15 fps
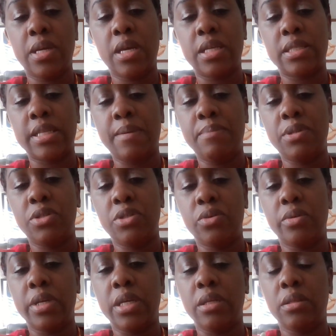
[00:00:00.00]
because I've been
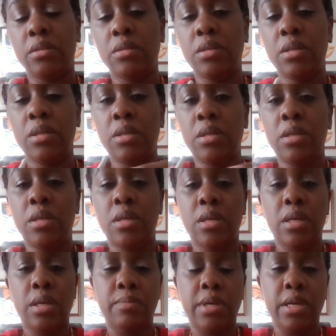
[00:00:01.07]
doing
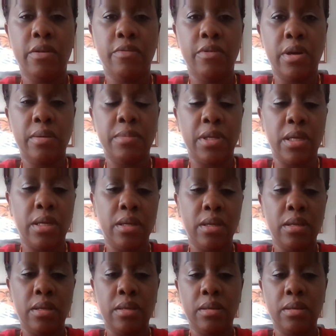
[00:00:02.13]
amigurumi